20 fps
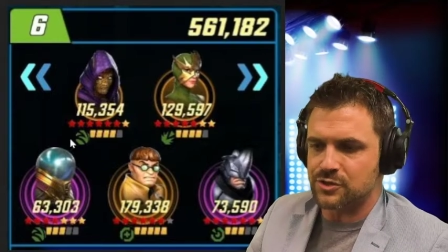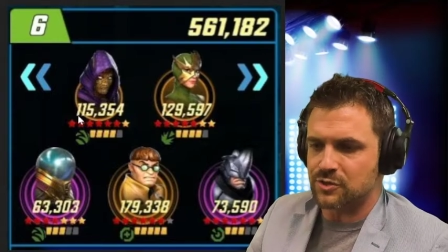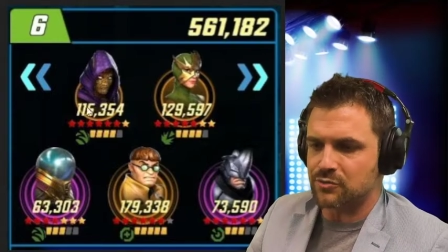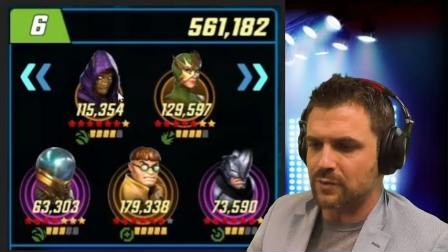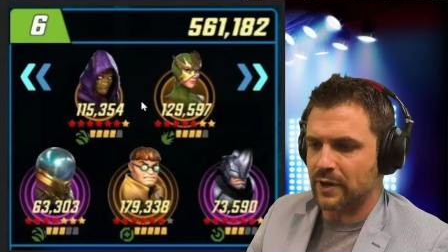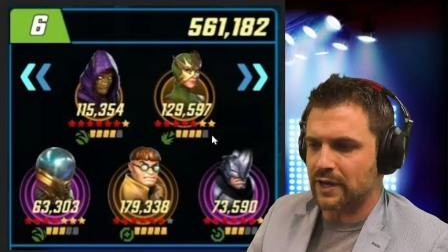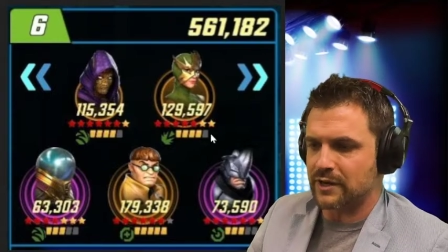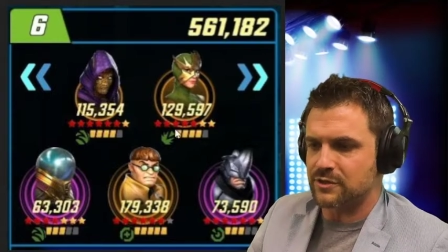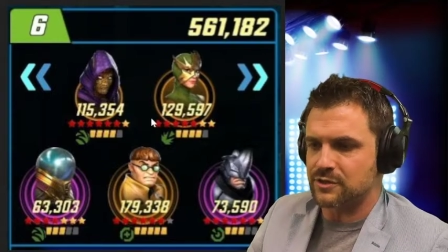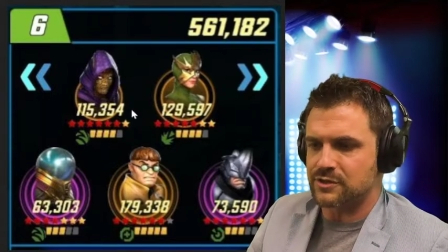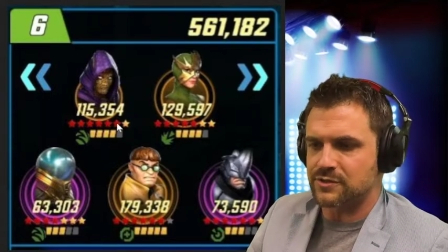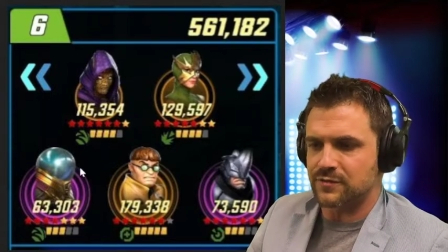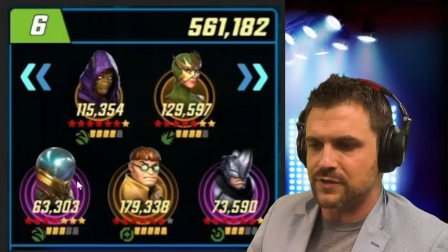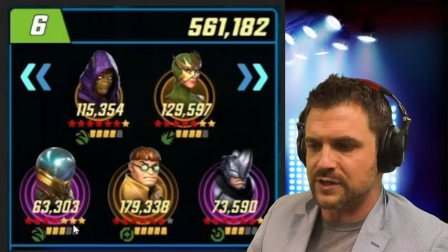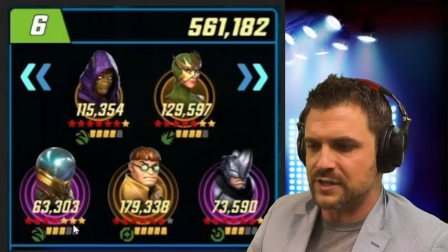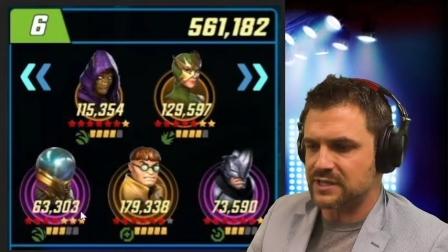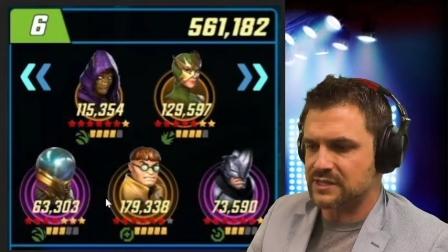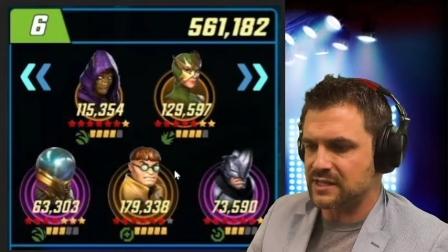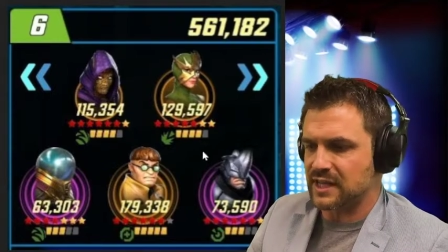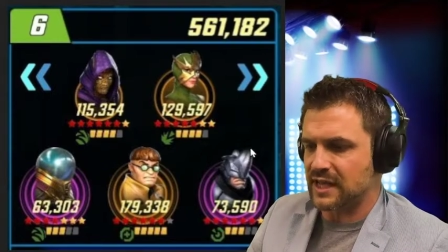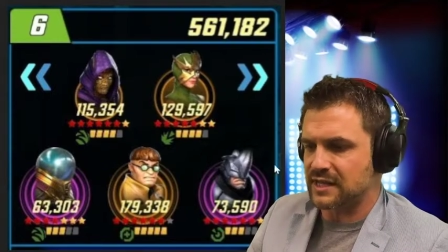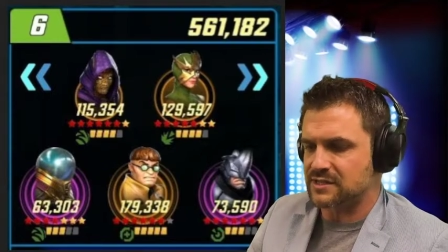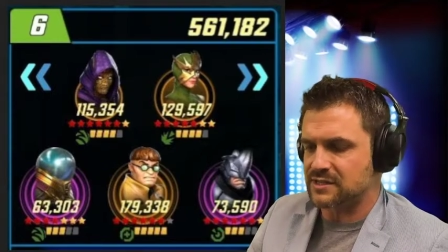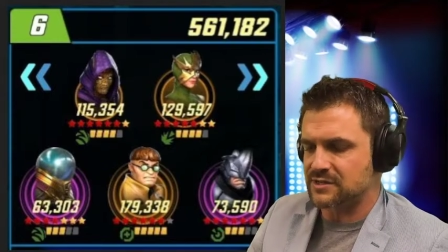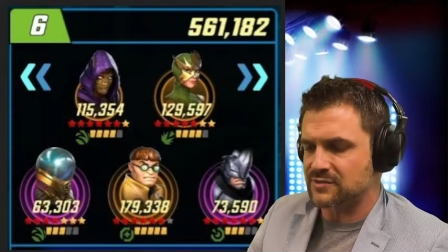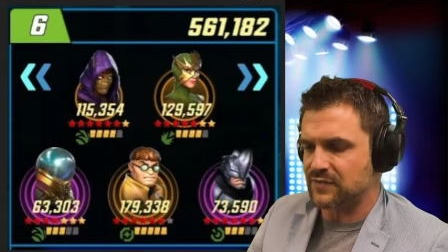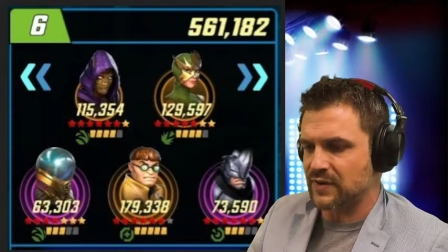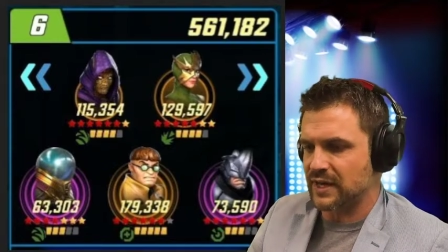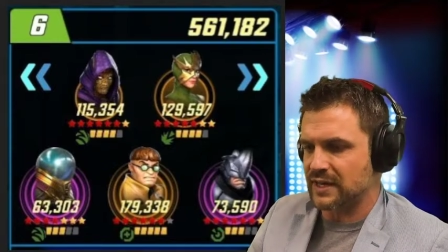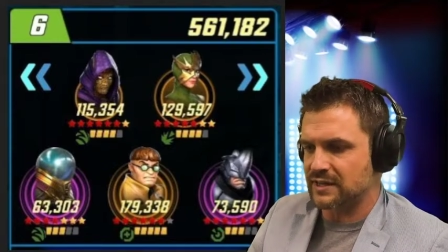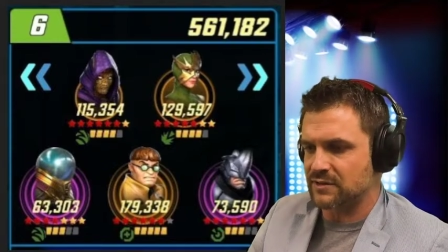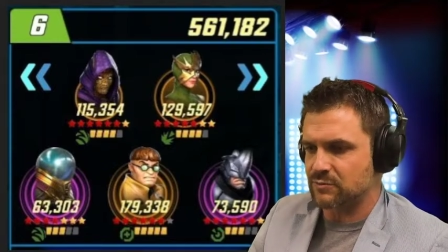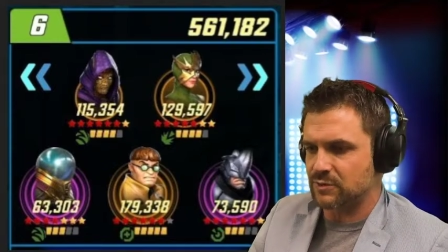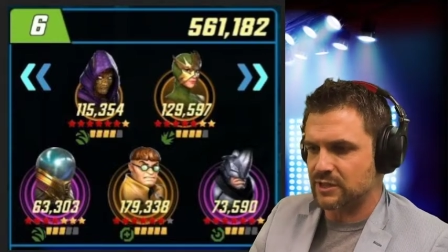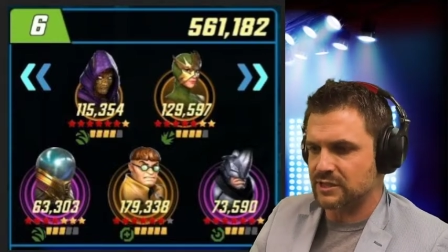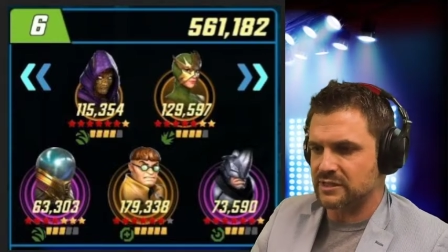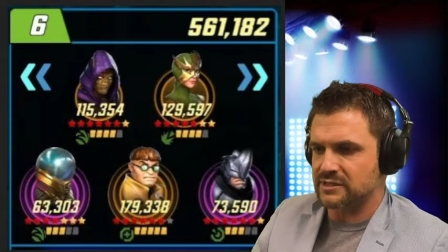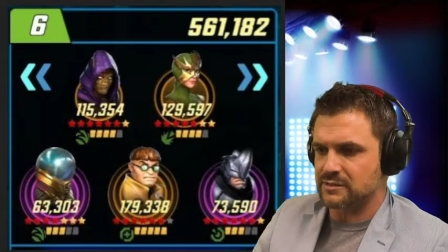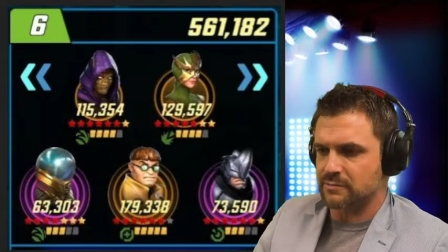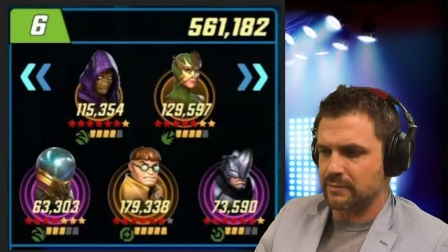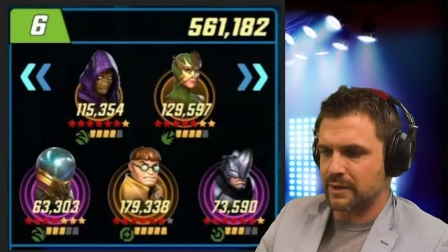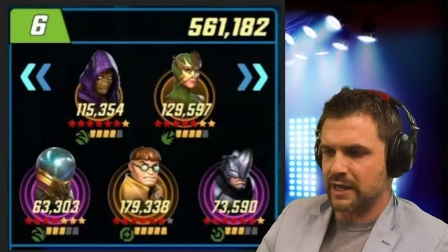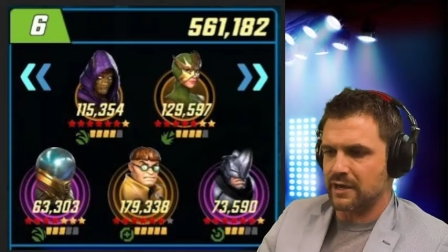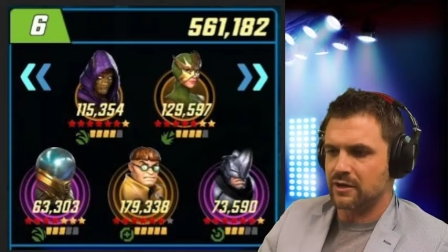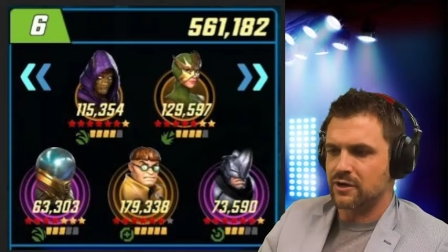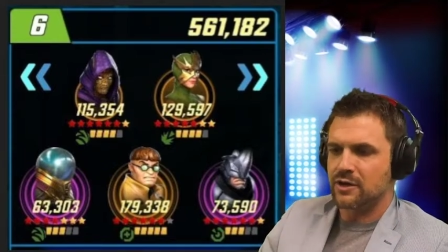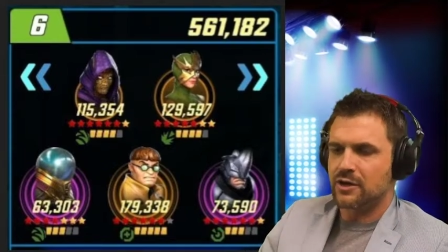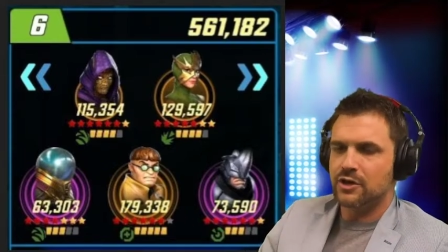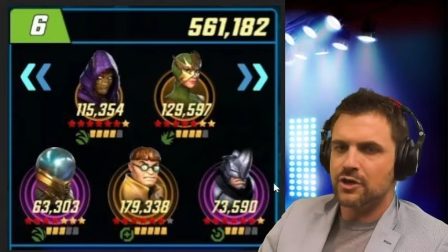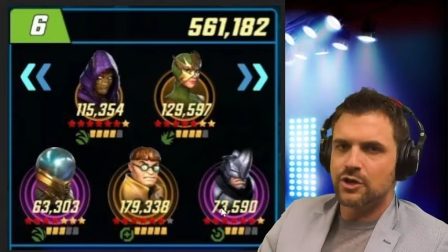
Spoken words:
or Raiders for these guys is fine. It really doesn't matter.